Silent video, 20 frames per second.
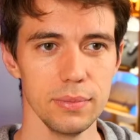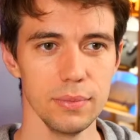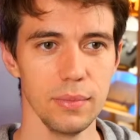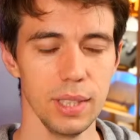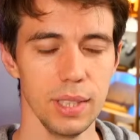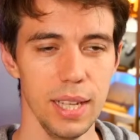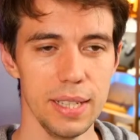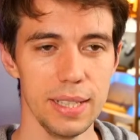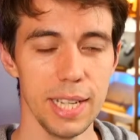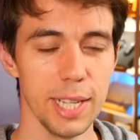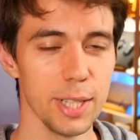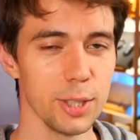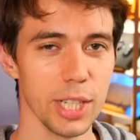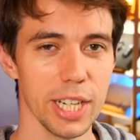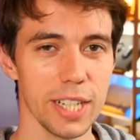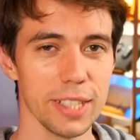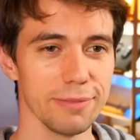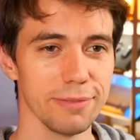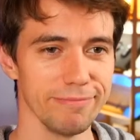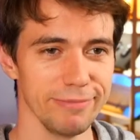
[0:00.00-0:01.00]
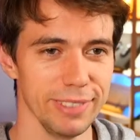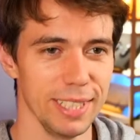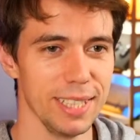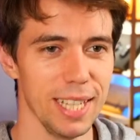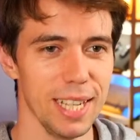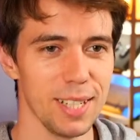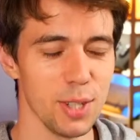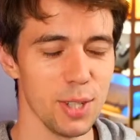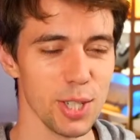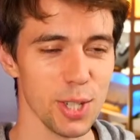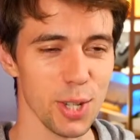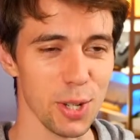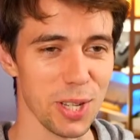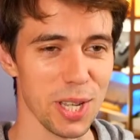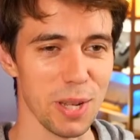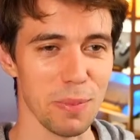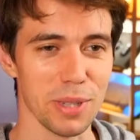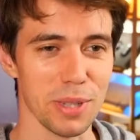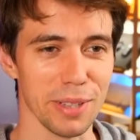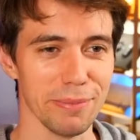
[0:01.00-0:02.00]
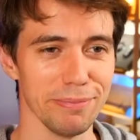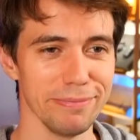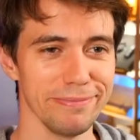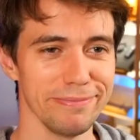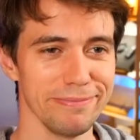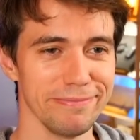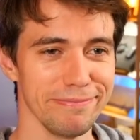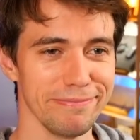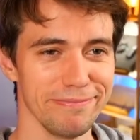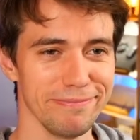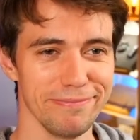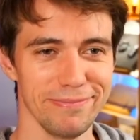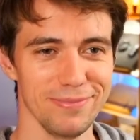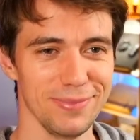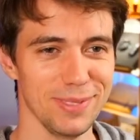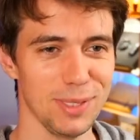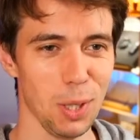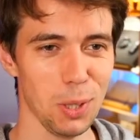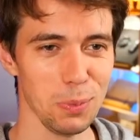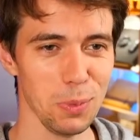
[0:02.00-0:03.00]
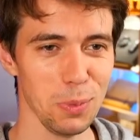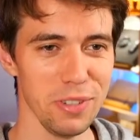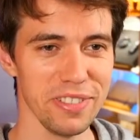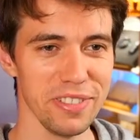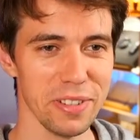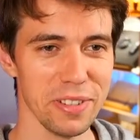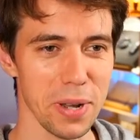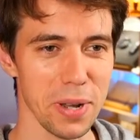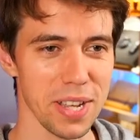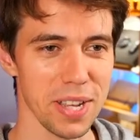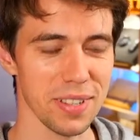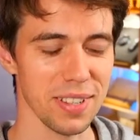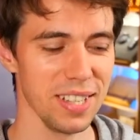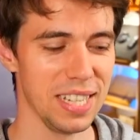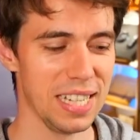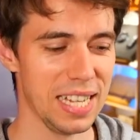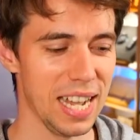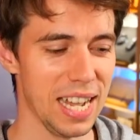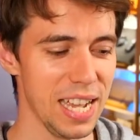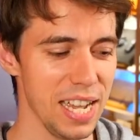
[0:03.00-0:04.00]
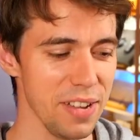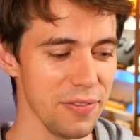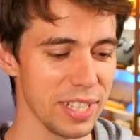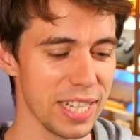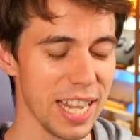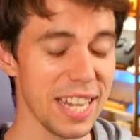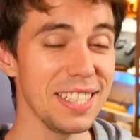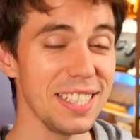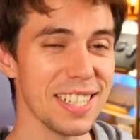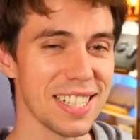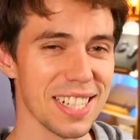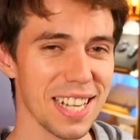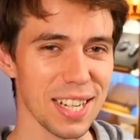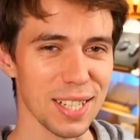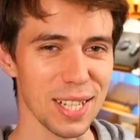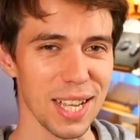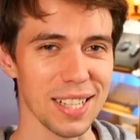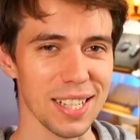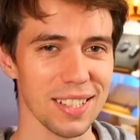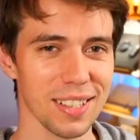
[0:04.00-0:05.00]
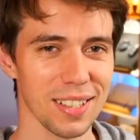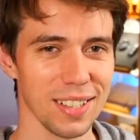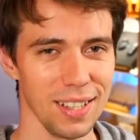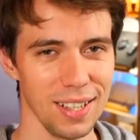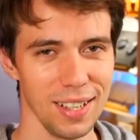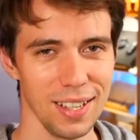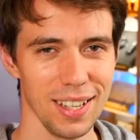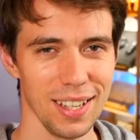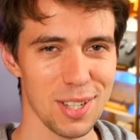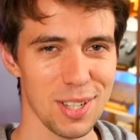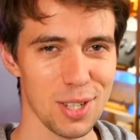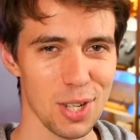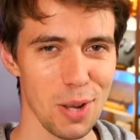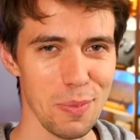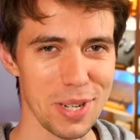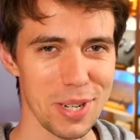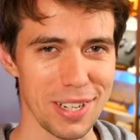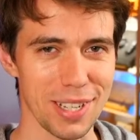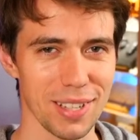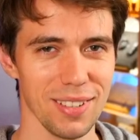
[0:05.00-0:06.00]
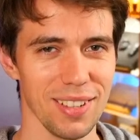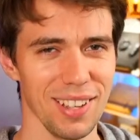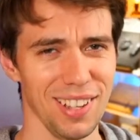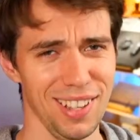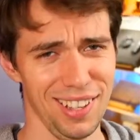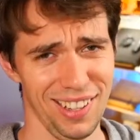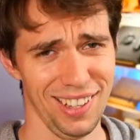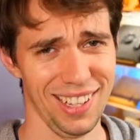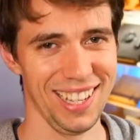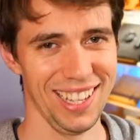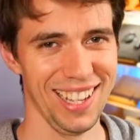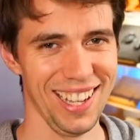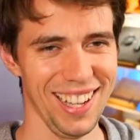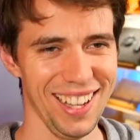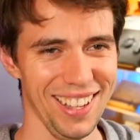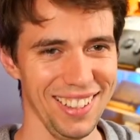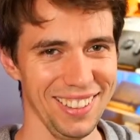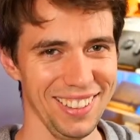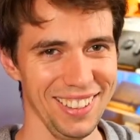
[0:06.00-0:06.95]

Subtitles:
And they're great. And then you should keep them. Don't move away. I have a dentist like that in Germany. Ah.